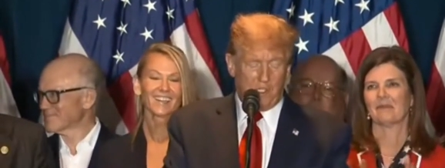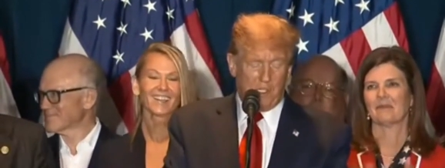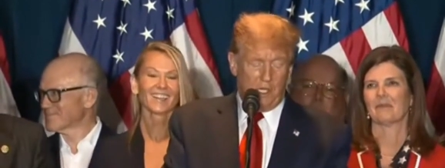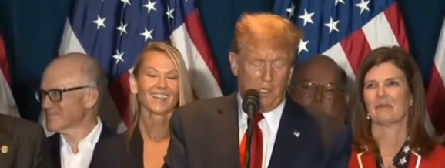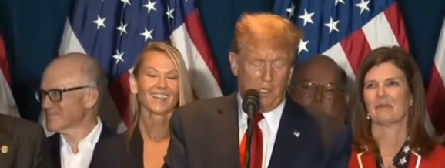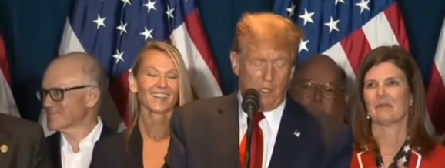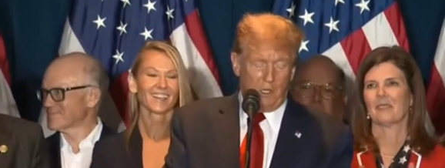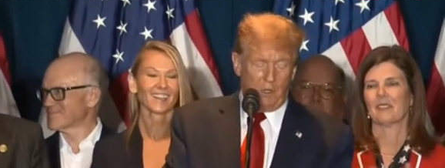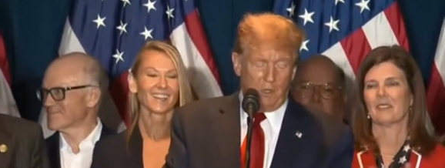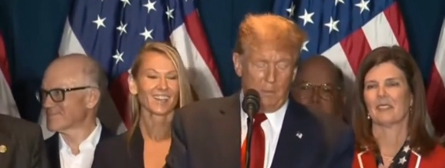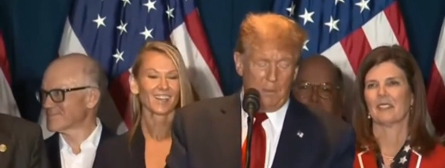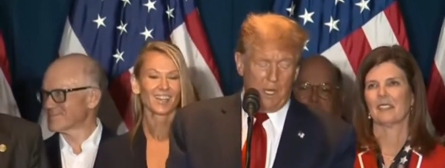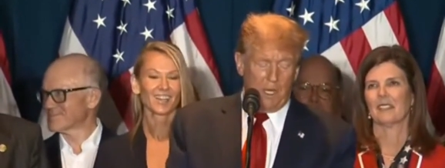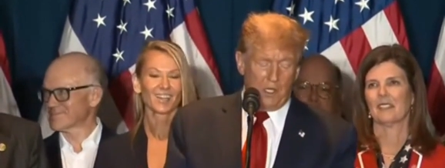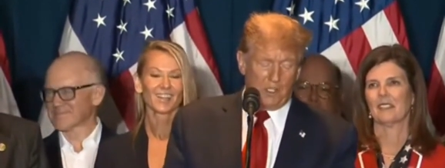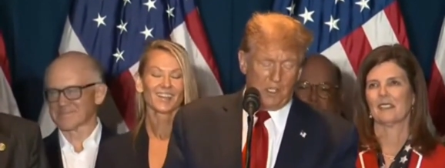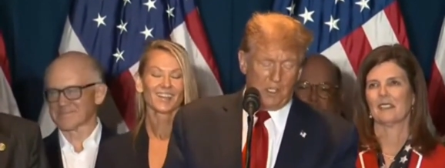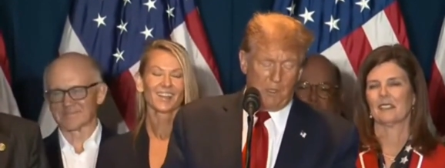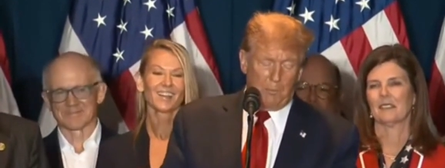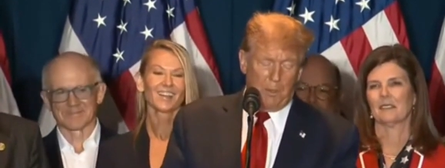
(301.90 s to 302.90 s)
Speaker 1: amazing.
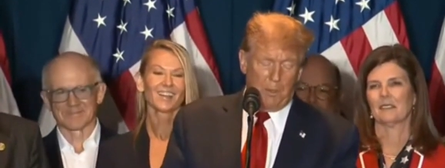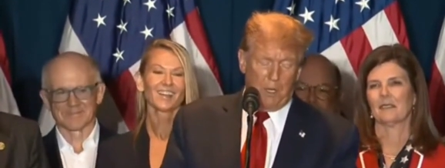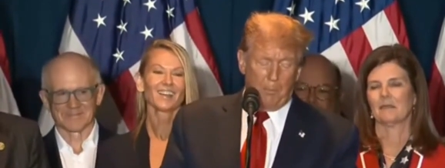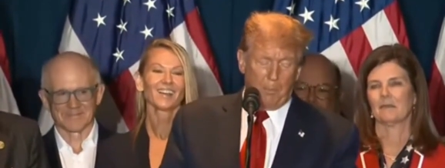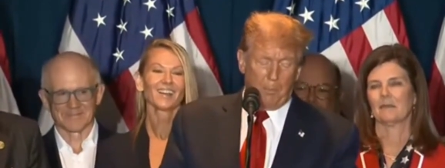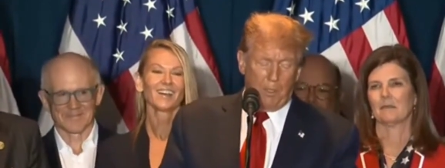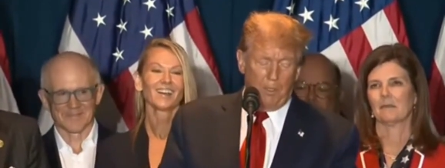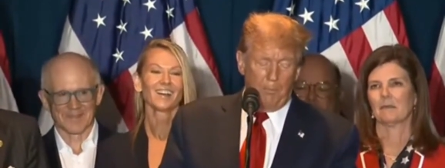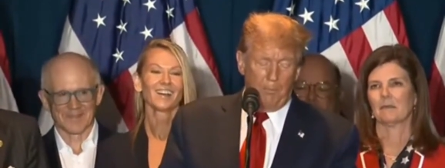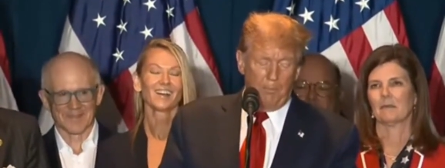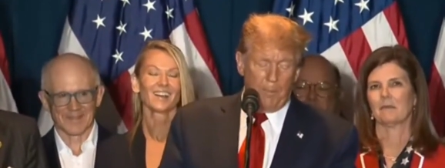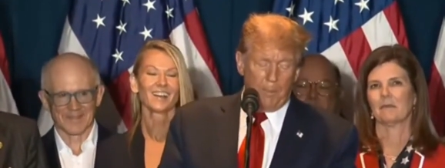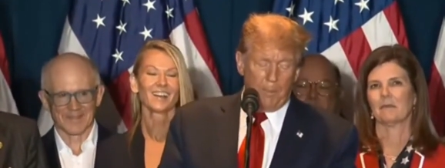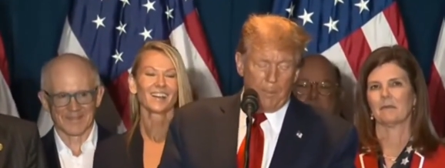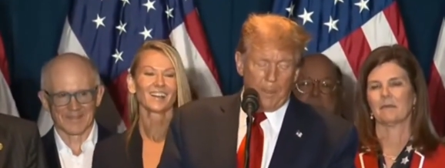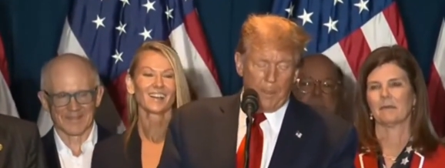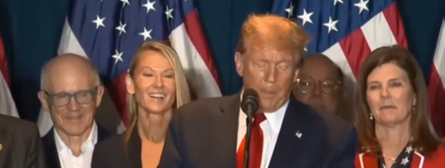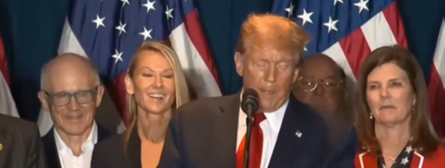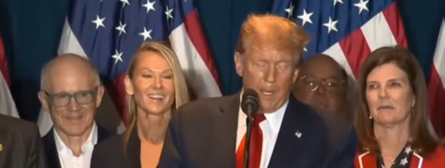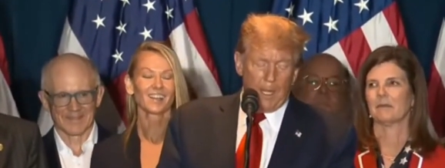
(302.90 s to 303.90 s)
They're amazing
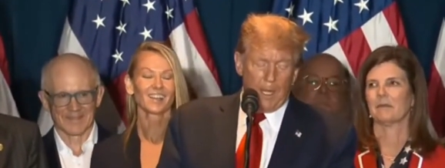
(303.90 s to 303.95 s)
people.